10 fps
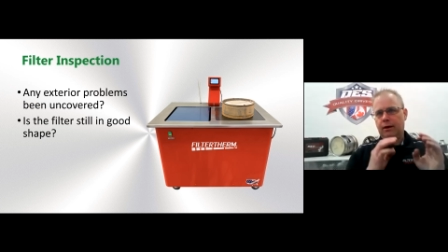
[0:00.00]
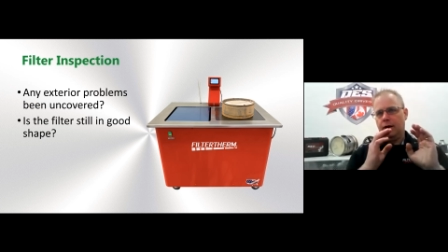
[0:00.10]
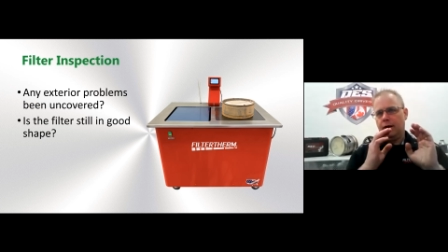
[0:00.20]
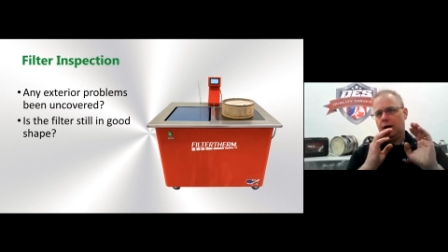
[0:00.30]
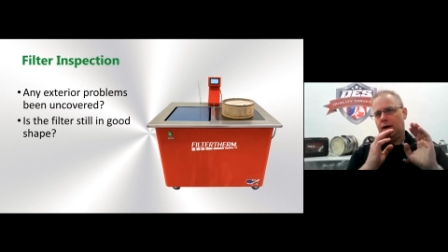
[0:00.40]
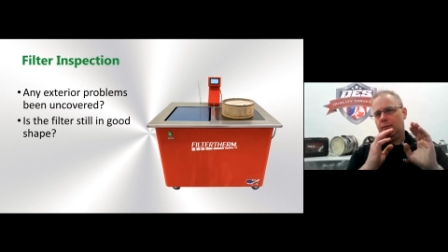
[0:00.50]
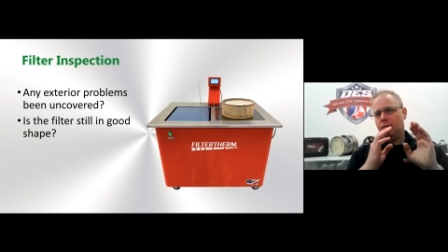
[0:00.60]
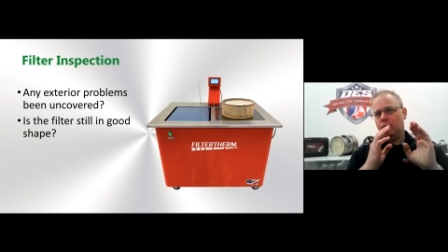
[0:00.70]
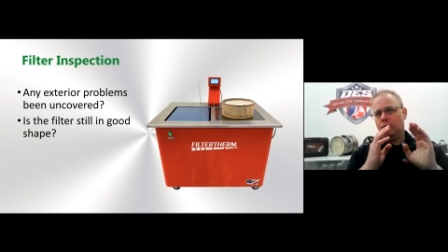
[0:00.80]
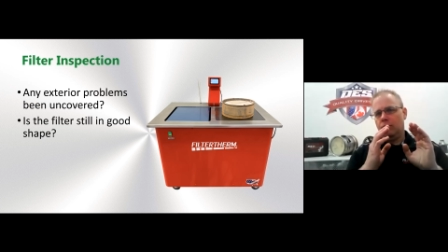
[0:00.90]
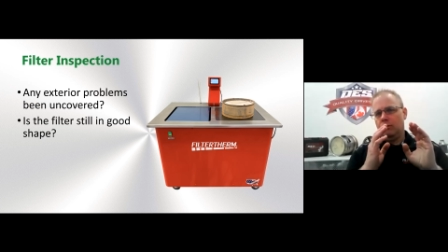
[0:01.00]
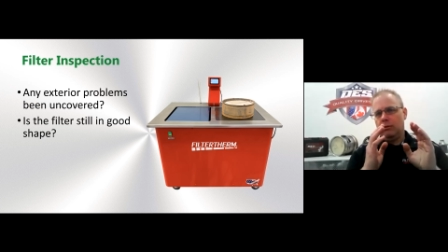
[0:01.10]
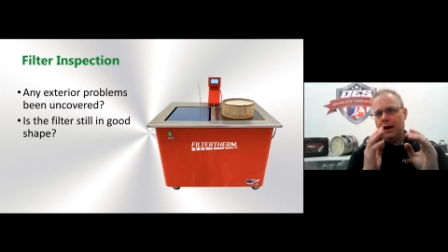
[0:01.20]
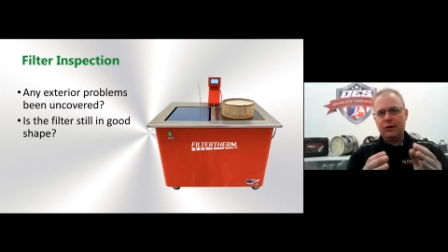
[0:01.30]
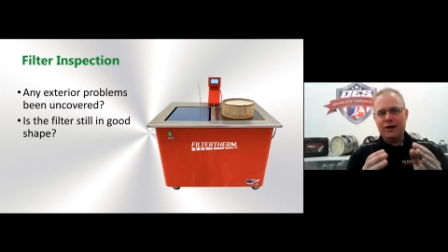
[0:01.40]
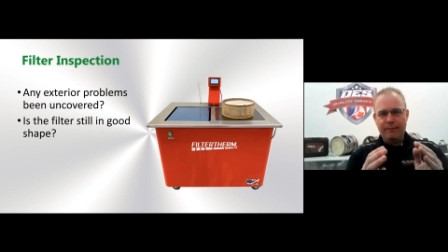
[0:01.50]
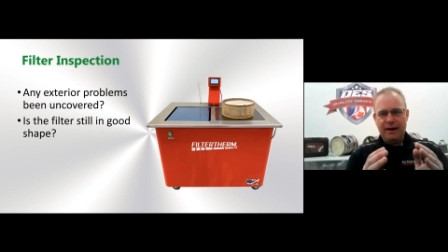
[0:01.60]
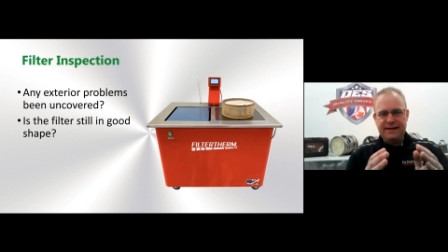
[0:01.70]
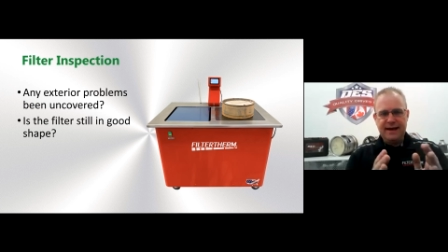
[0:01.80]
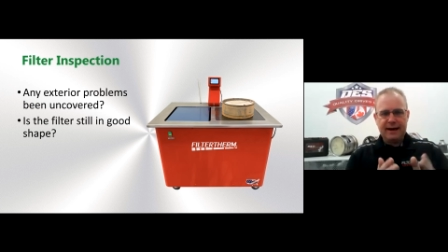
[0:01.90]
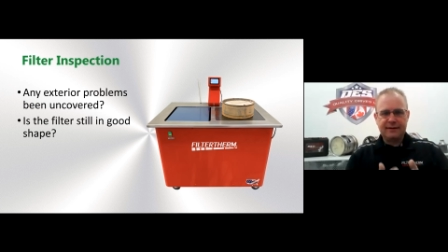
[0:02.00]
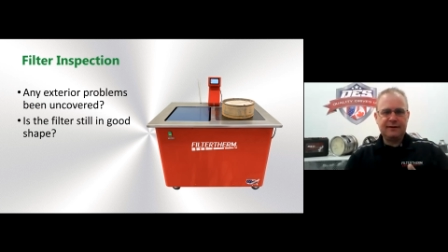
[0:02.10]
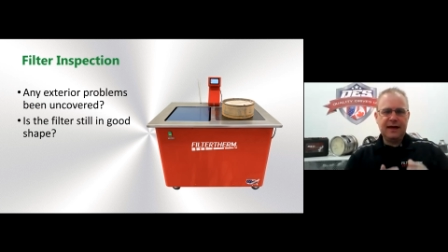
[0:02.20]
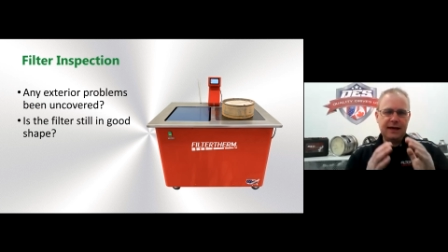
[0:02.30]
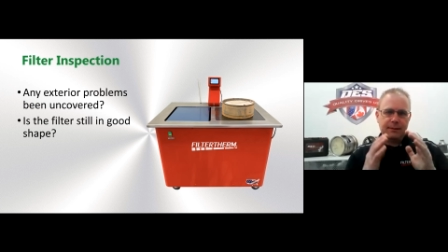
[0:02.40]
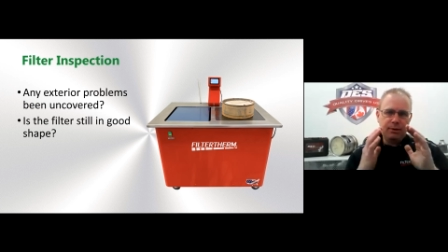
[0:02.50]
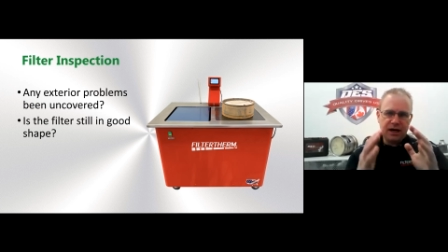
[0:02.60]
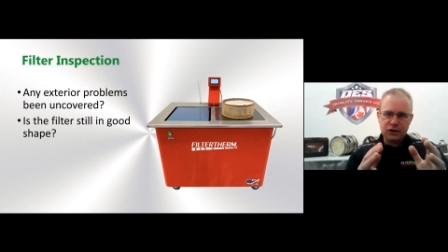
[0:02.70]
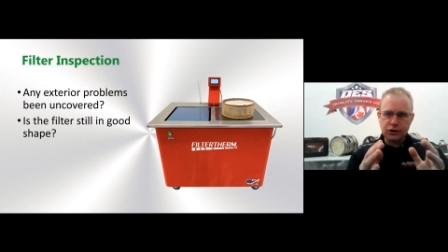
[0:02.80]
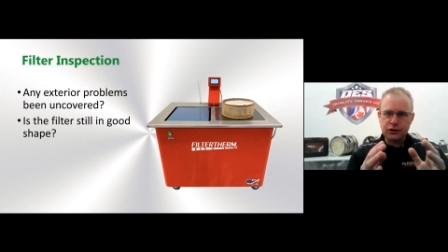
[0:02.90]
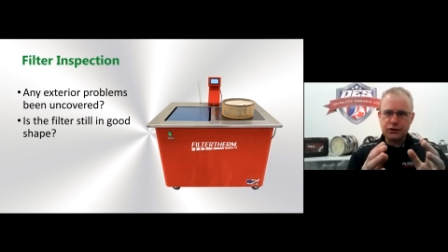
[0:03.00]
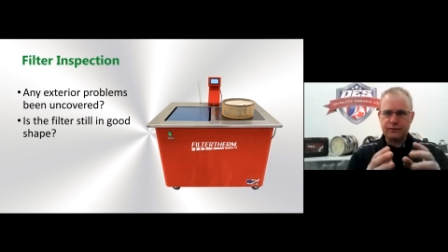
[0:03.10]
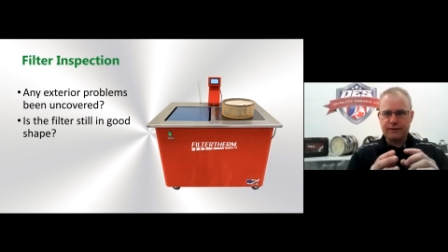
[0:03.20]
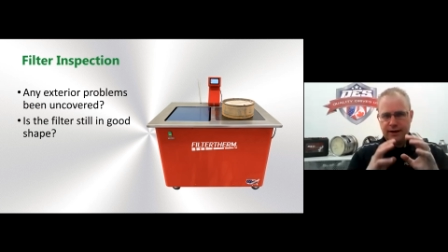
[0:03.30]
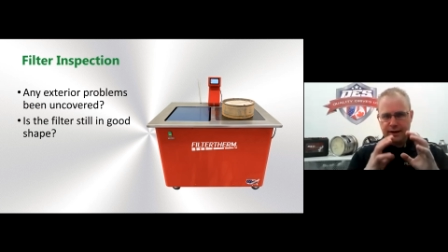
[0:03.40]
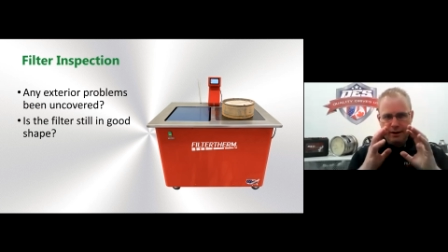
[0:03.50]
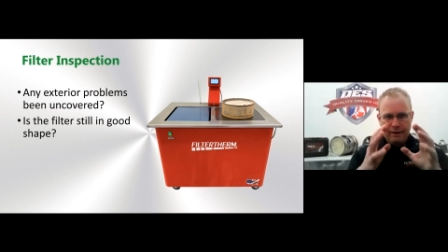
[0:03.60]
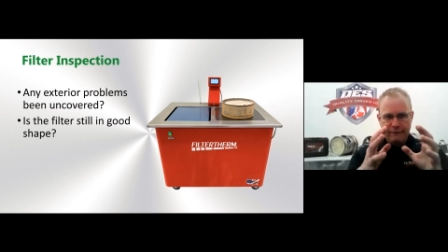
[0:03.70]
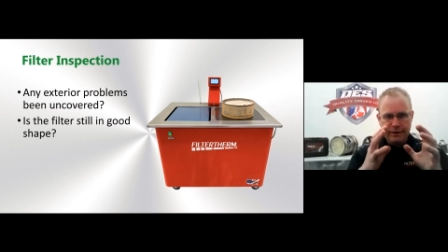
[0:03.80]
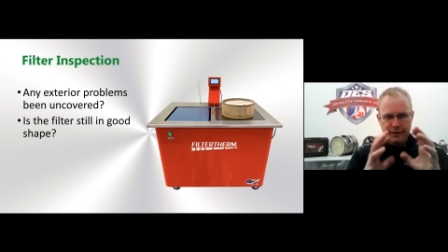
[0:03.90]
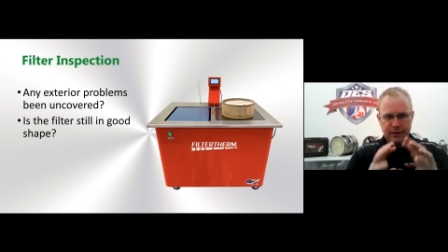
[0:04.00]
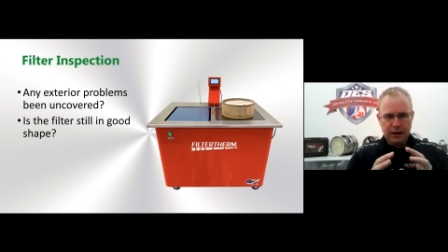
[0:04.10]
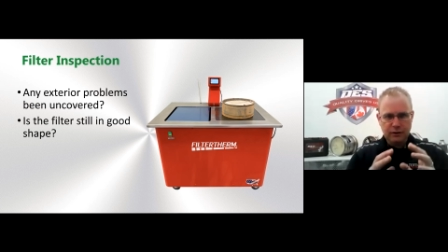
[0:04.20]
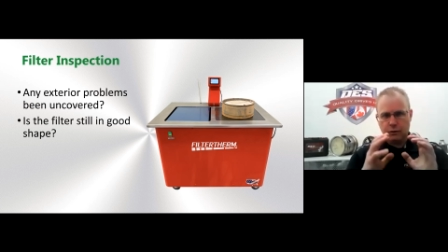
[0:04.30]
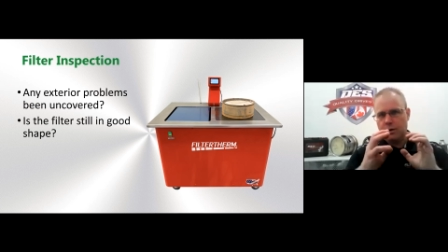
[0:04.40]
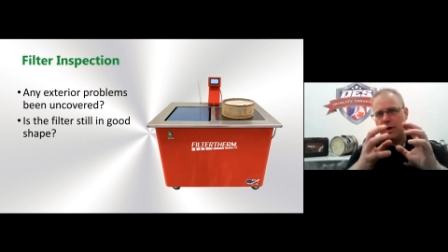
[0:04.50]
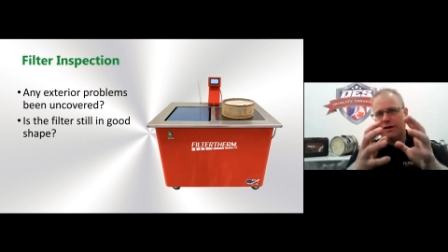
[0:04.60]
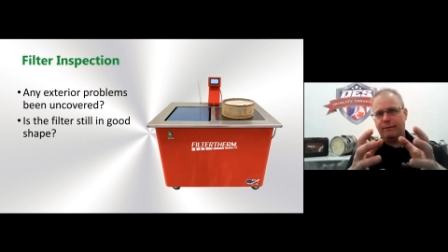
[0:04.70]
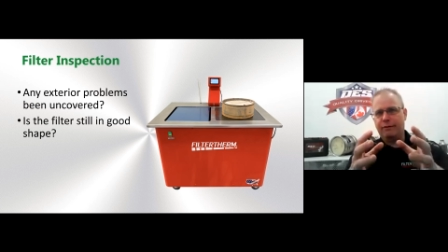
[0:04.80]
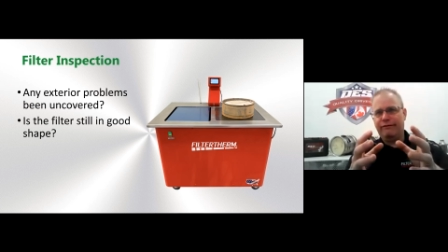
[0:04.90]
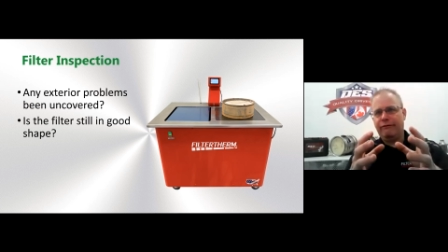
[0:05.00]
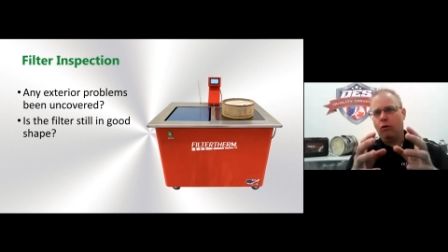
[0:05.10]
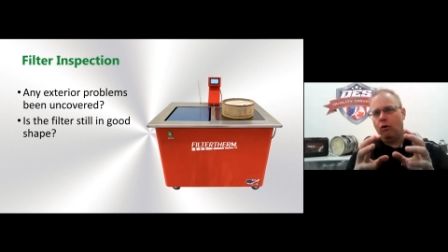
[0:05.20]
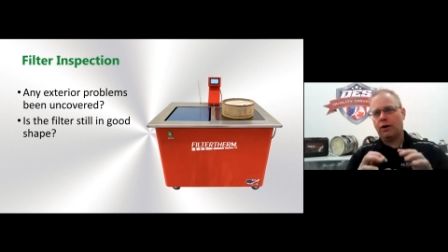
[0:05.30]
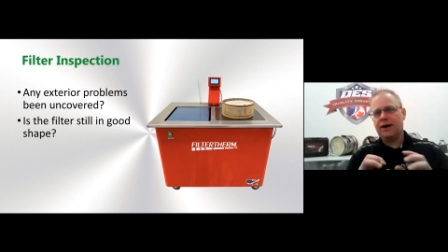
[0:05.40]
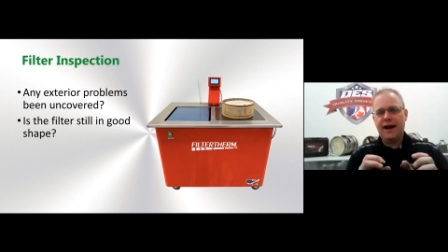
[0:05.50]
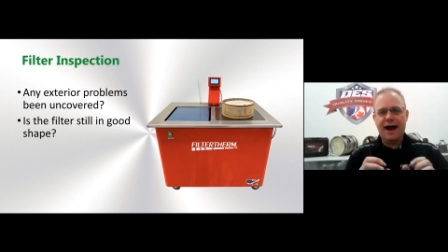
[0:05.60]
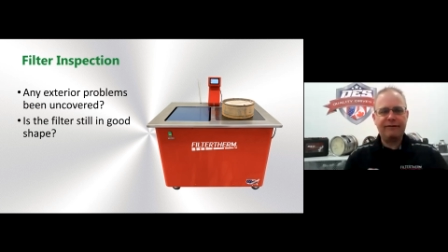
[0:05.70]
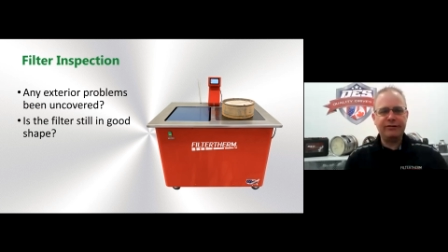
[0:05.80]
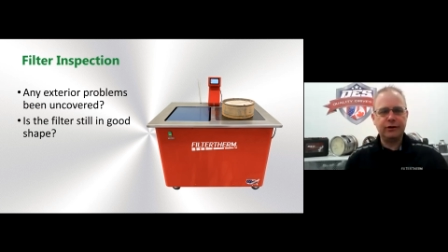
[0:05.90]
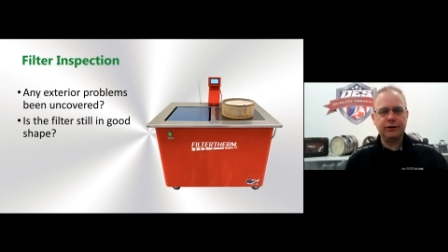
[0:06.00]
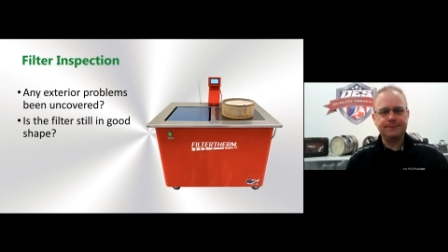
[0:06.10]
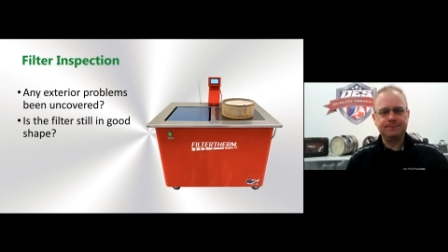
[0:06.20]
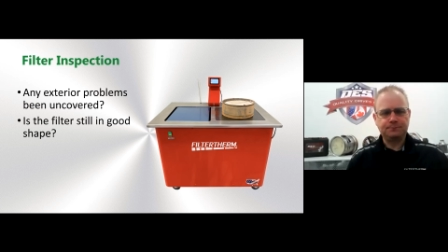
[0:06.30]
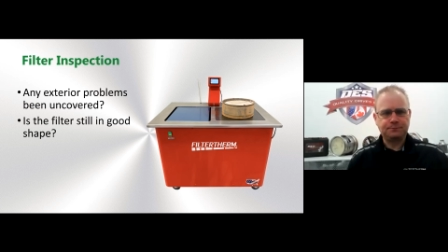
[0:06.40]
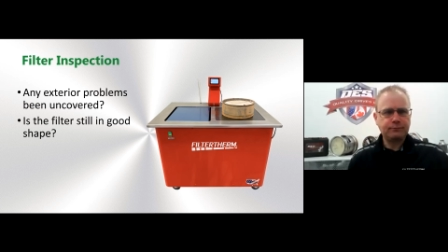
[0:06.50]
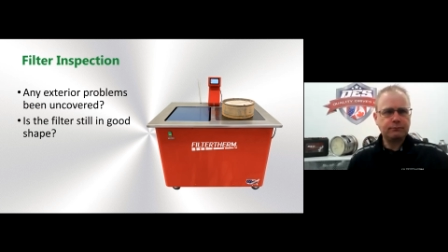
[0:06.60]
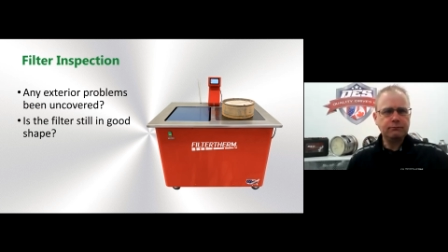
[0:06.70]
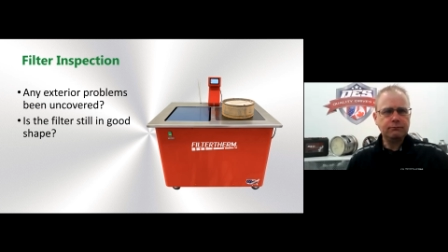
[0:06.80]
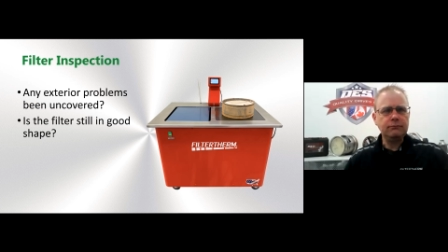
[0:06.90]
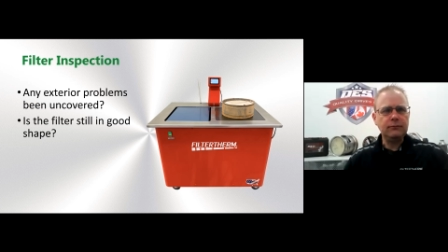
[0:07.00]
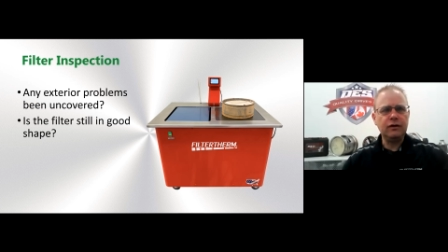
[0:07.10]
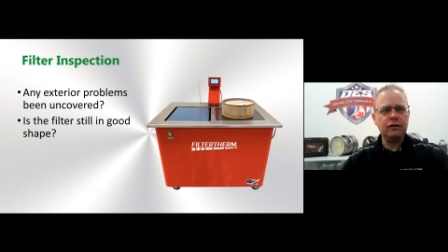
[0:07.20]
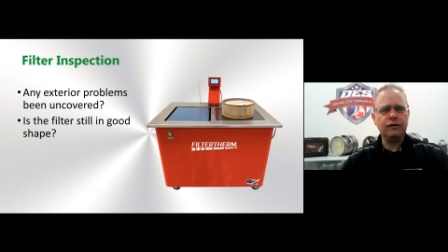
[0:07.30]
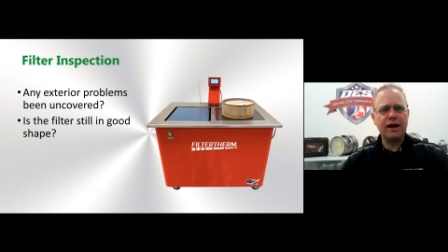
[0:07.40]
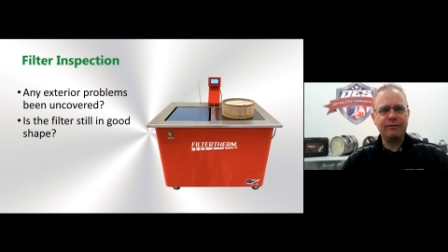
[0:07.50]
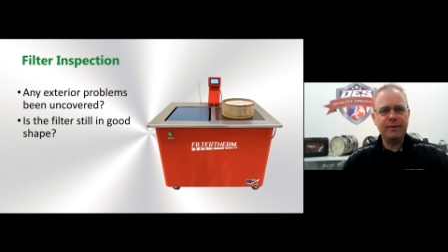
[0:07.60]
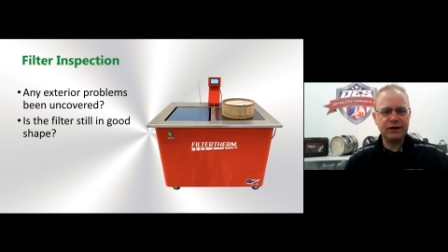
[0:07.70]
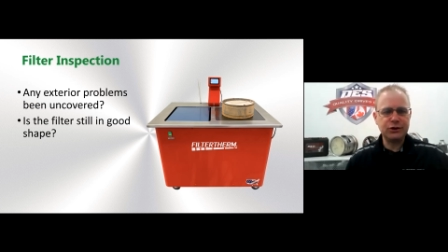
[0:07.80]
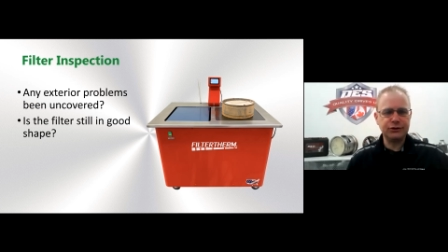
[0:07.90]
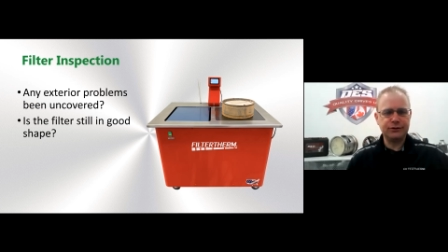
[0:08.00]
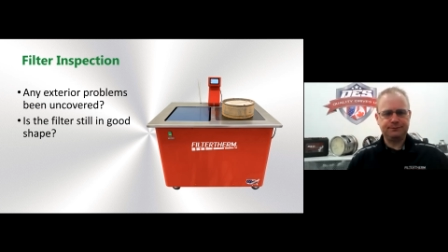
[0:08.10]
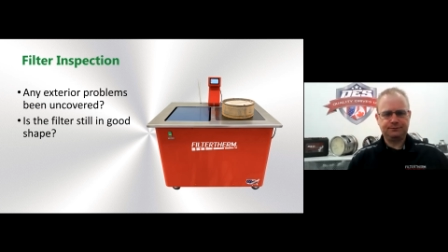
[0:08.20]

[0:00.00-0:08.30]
I would have my techs taking pictures of everything so that we have a before and an after set of pictures.